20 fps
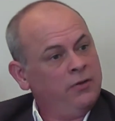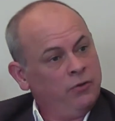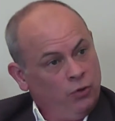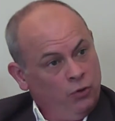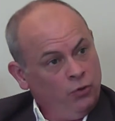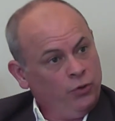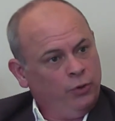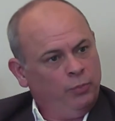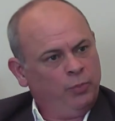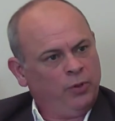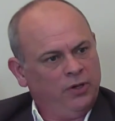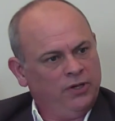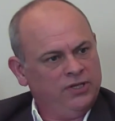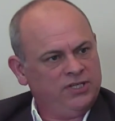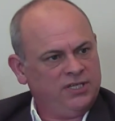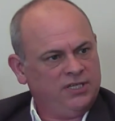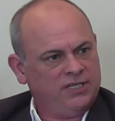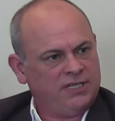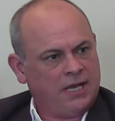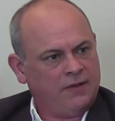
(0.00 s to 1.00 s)
All your
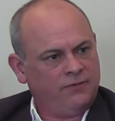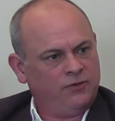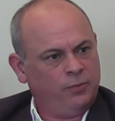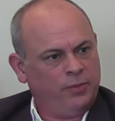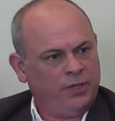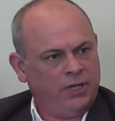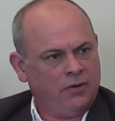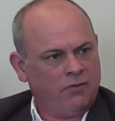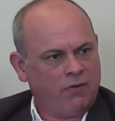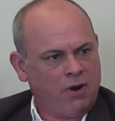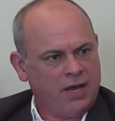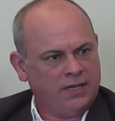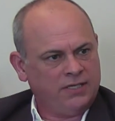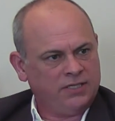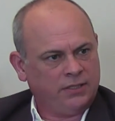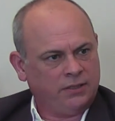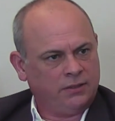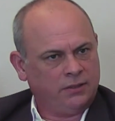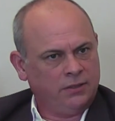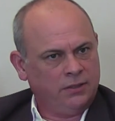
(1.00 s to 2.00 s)
policies have to be in
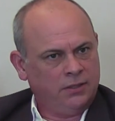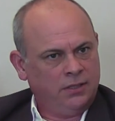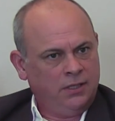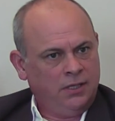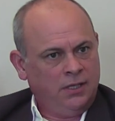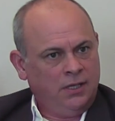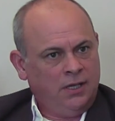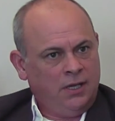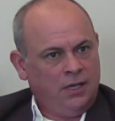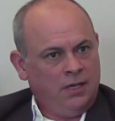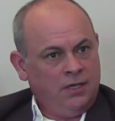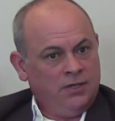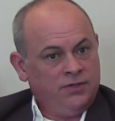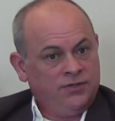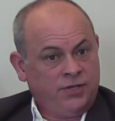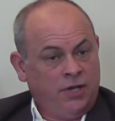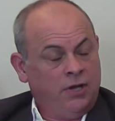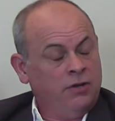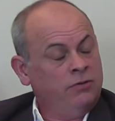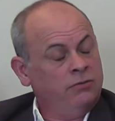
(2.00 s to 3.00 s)
writing.
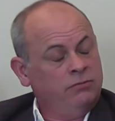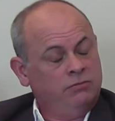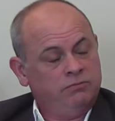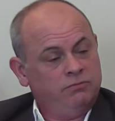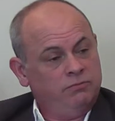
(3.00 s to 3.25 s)
So